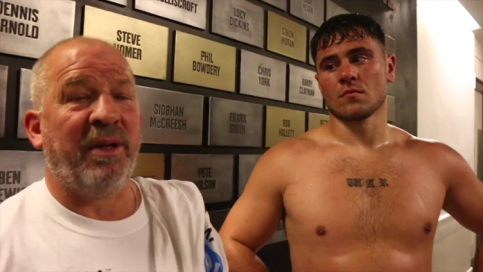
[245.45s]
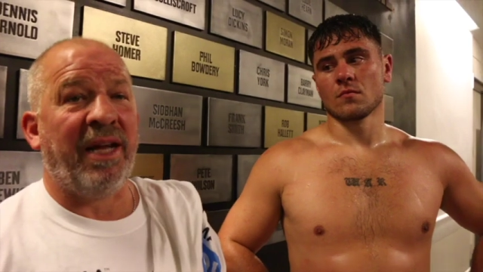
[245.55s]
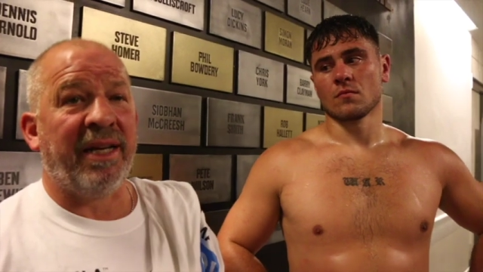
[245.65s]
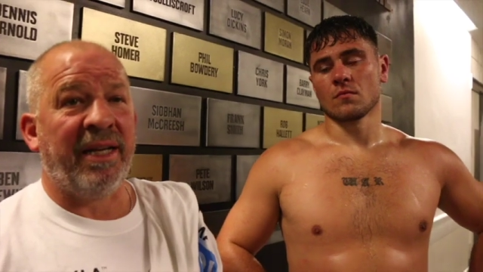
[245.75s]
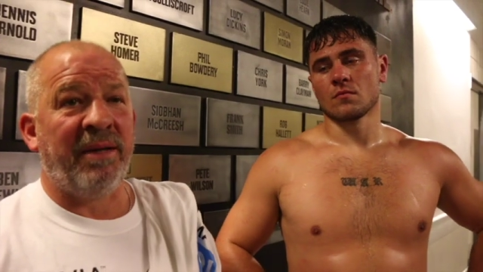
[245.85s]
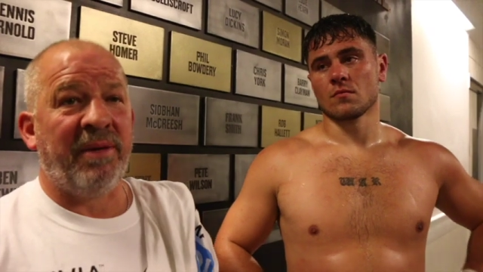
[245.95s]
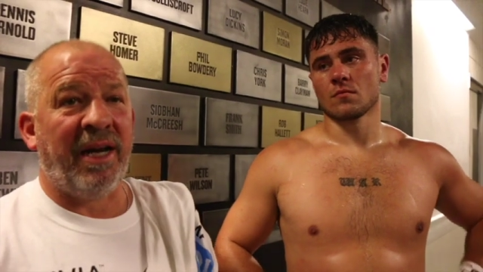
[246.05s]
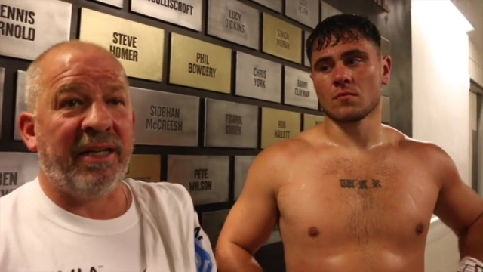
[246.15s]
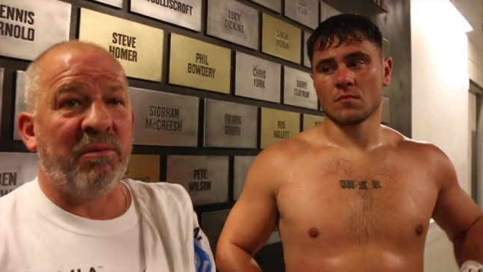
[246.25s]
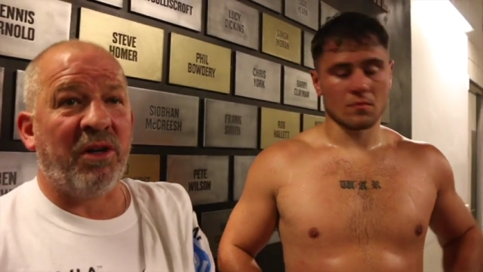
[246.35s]
Speaker 1: But like, um,
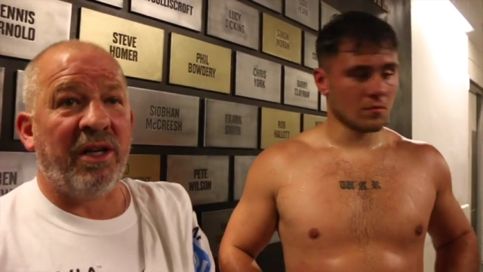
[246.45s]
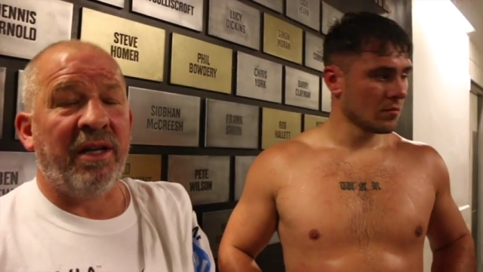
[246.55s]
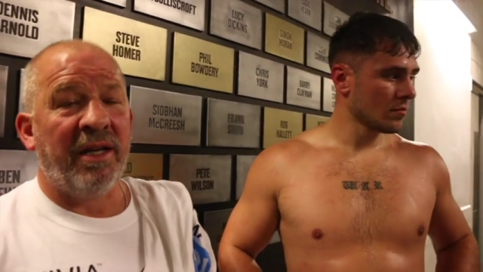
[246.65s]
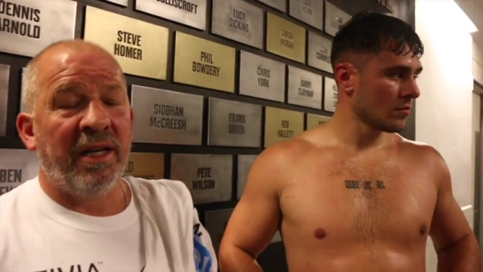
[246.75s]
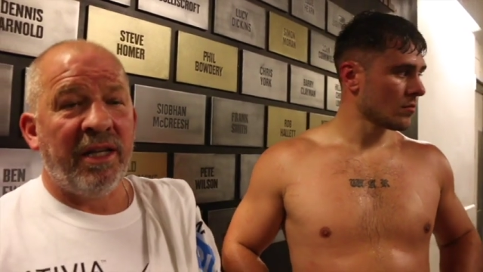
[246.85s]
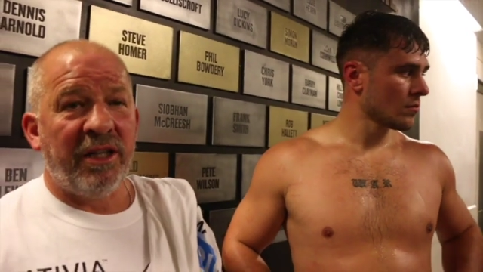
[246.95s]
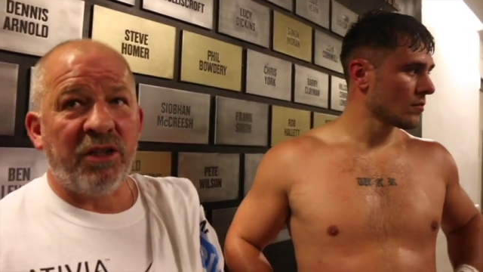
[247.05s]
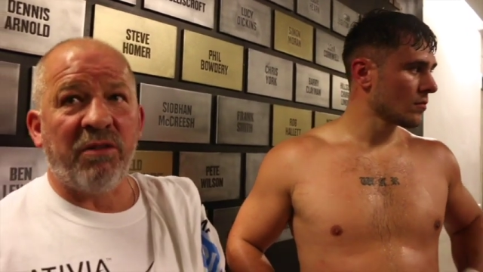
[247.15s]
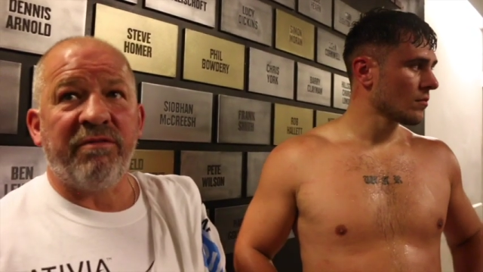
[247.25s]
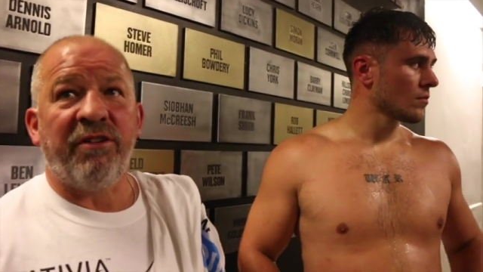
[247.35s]
I didn't want to.
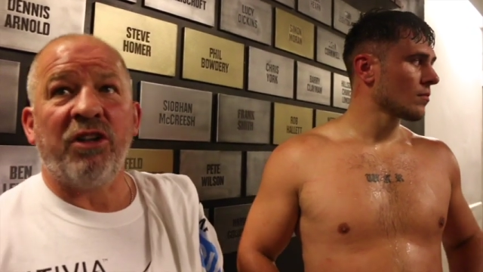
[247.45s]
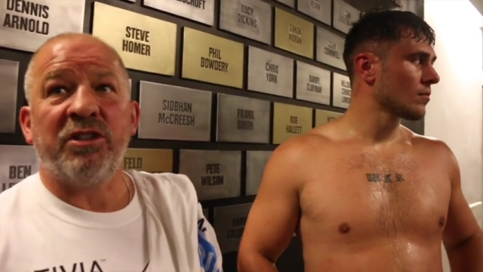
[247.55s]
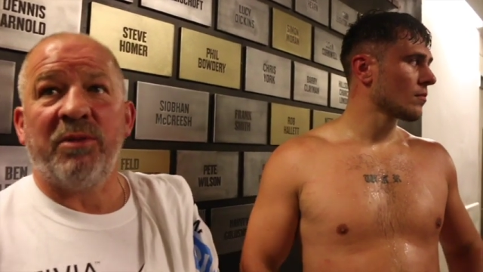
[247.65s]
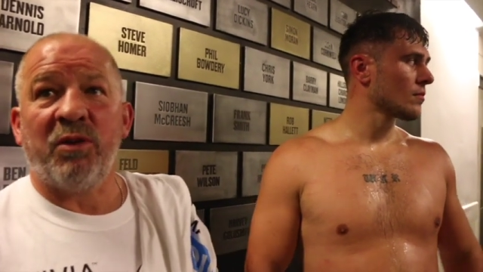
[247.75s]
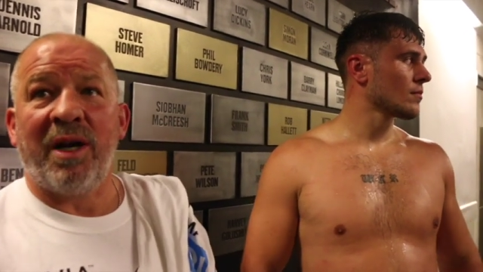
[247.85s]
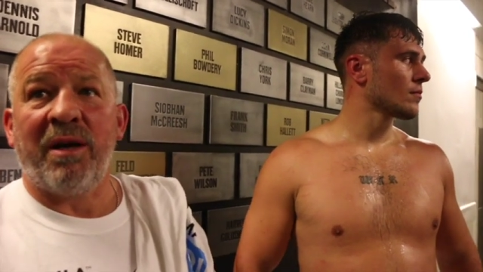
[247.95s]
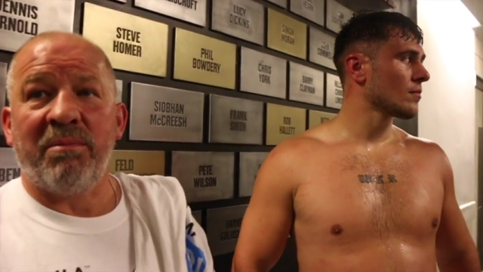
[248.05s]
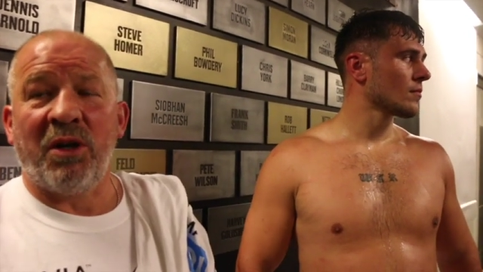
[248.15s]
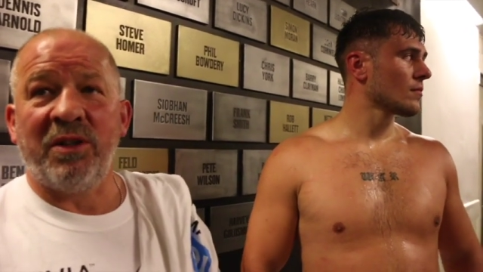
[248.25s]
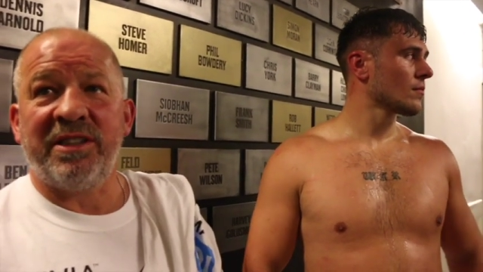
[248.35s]
You couldn't force him to go out
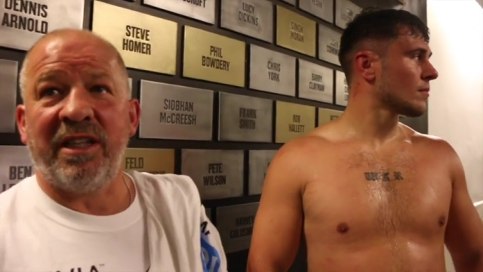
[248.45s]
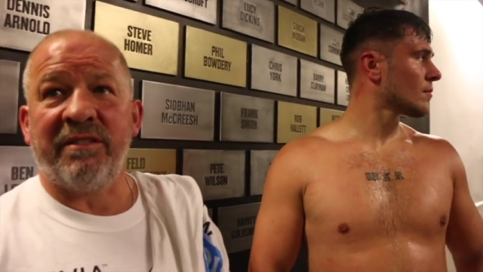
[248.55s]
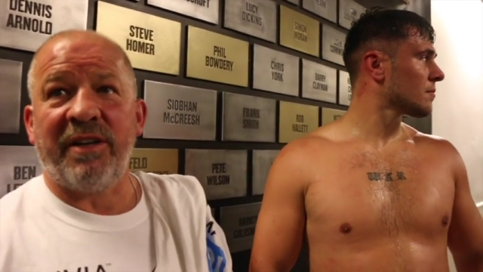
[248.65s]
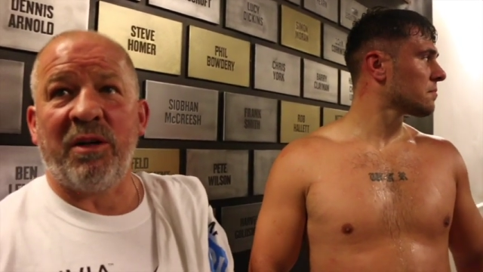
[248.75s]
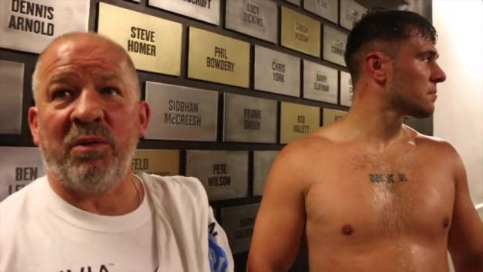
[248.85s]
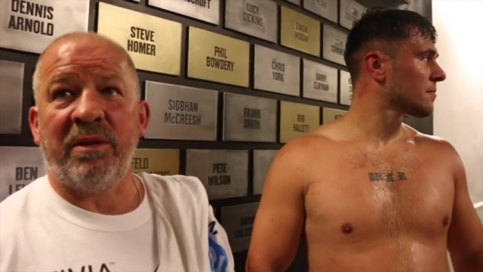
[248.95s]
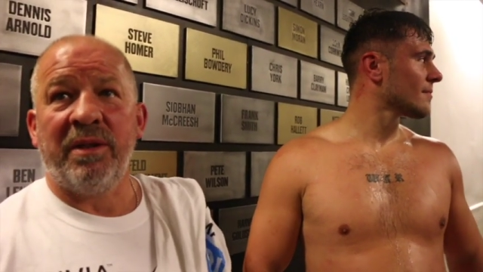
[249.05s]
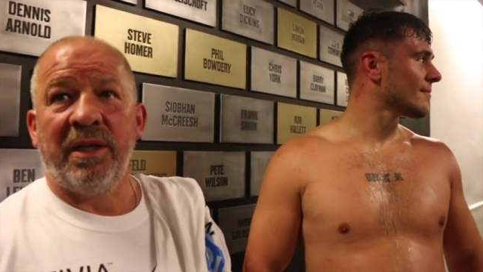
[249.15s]
and blow himself out.